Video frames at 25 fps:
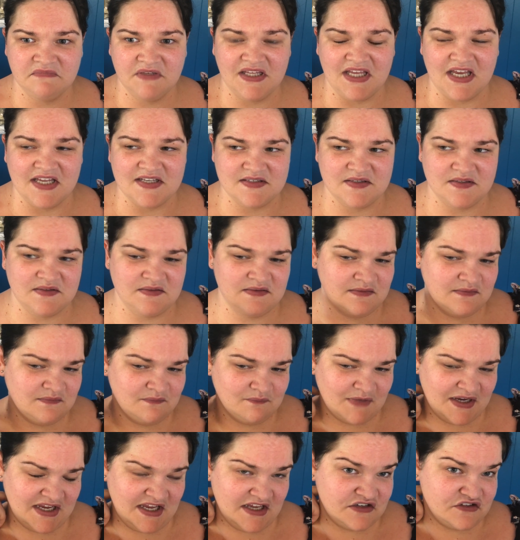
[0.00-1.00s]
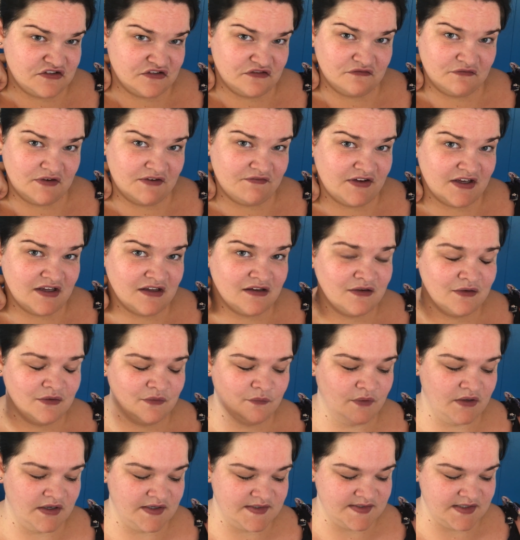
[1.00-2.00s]
gets my engine revving
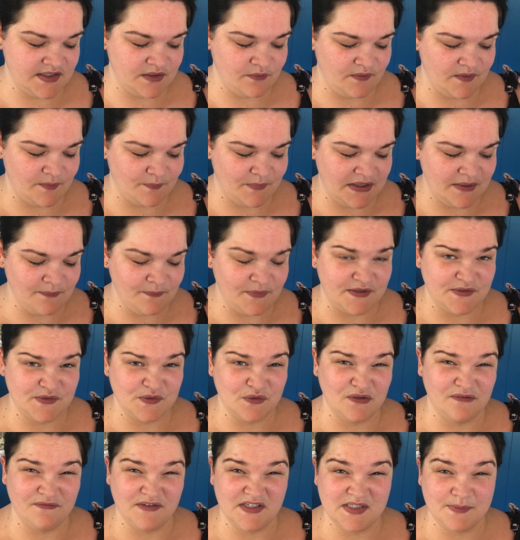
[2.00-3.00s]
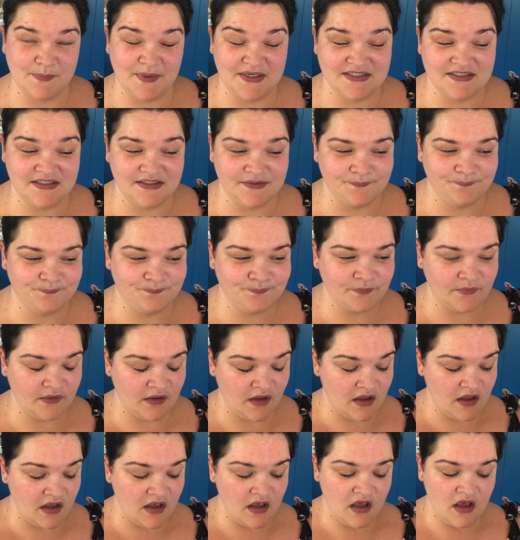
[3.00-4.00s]
when I see it with a pump. I sort of expect it.
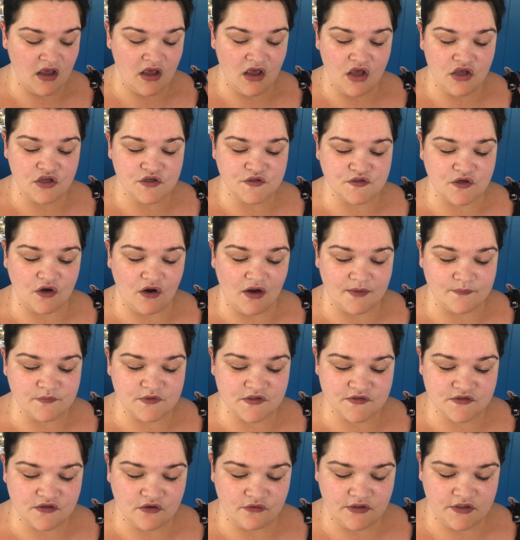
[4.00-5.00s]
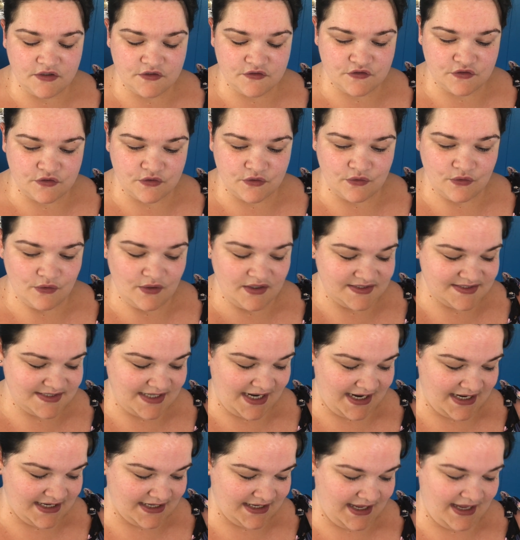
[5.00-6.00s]
So I'm just going to
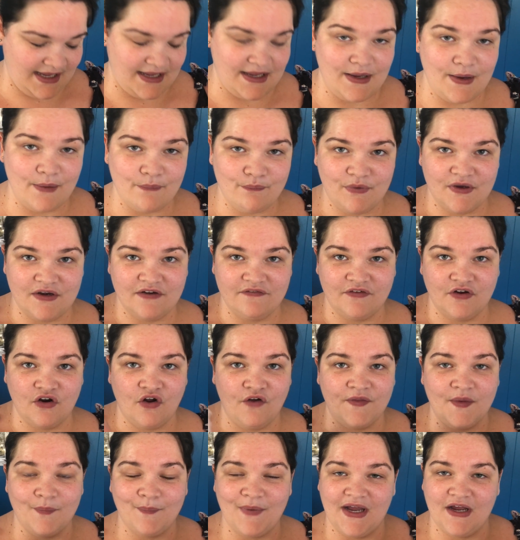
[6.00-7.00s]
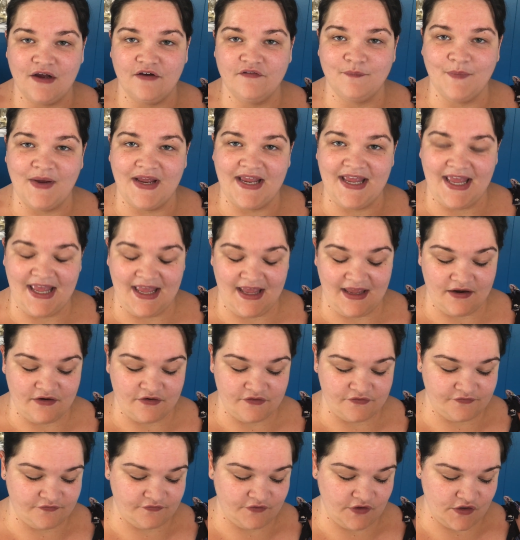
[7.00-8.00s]
take a bit of it on the back of my hand
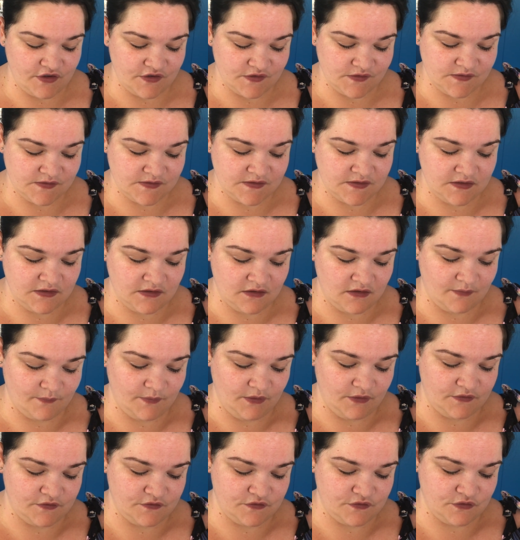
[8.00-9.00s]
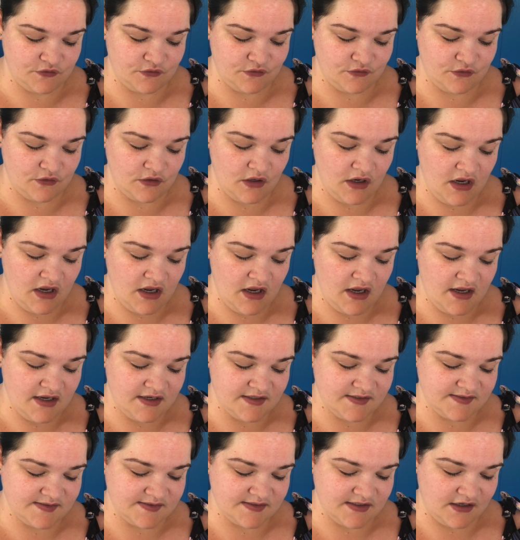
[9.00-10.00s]
first. I'm going to
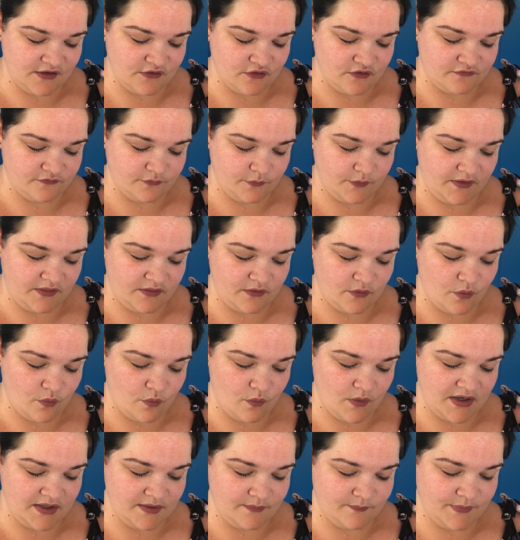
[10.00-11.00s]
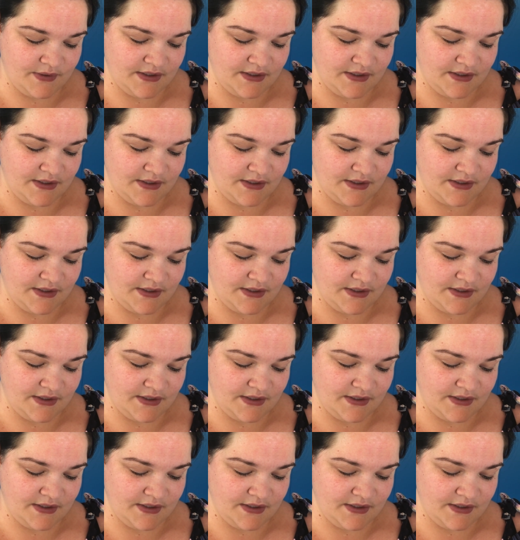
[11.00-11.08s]
start off with one